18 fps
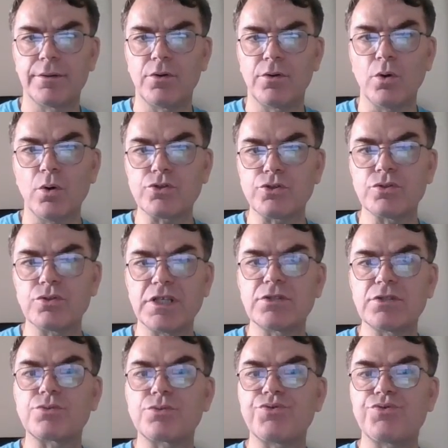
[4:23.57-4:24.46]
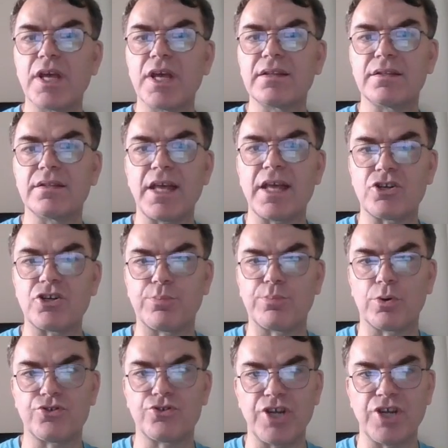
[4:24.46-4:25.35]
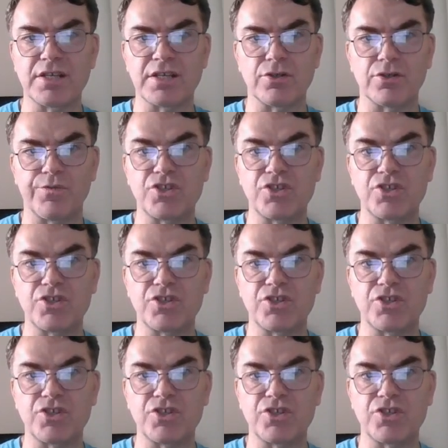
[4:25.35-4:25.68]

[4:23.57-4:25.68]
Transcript: also need to create the dashboard JSON,